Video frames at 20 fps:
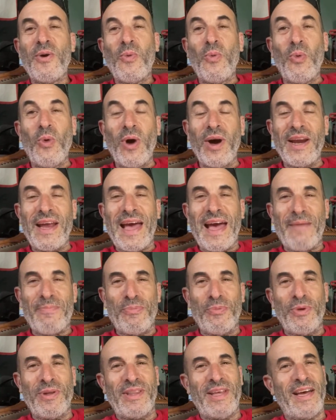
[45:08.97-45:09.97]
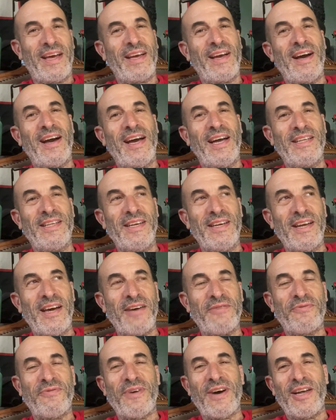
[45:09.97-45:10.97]
What happened with that guy? I did
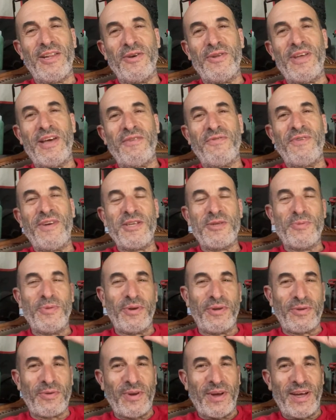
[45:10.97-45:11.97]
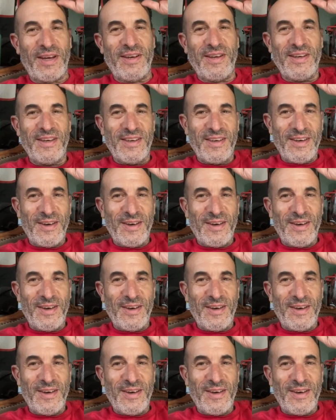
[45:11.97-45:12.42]
not follow that Facebook thread.